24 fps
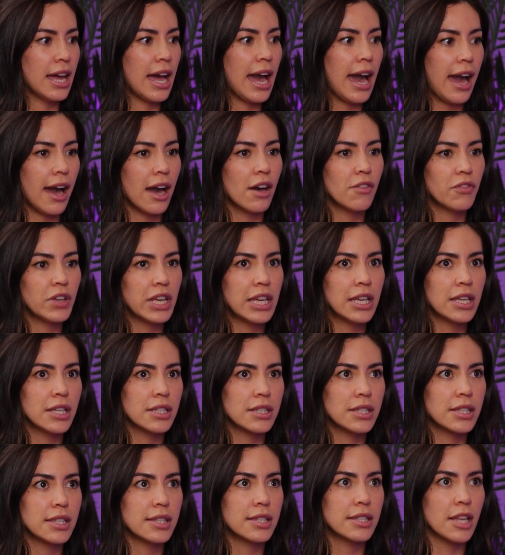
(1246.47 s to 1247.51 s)
having
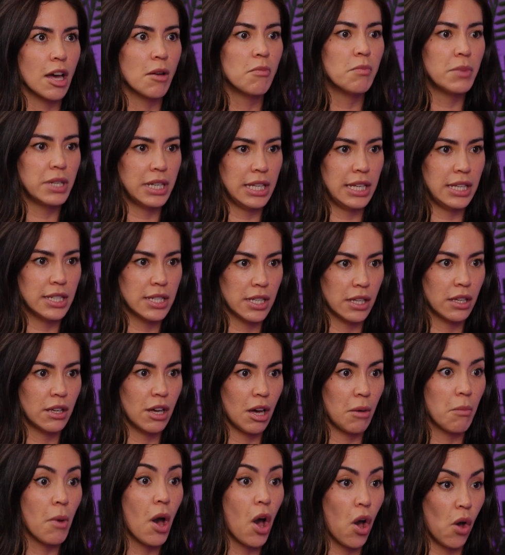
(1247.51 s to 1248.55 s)
somebody to
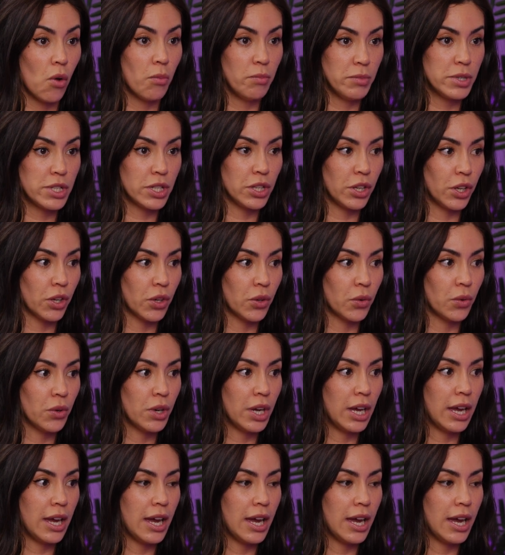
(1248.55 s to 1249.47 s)
come home to